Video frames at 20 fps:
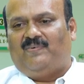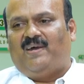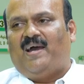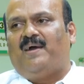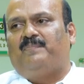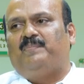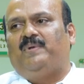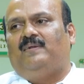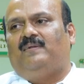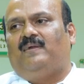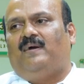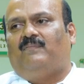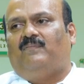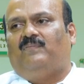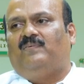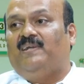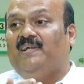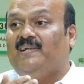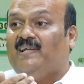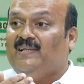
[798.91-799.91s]
habit
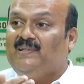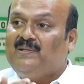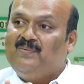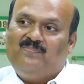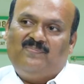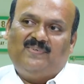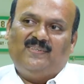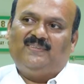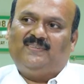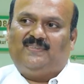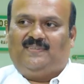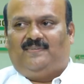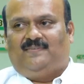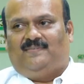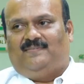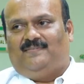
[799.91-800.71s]
of treating them first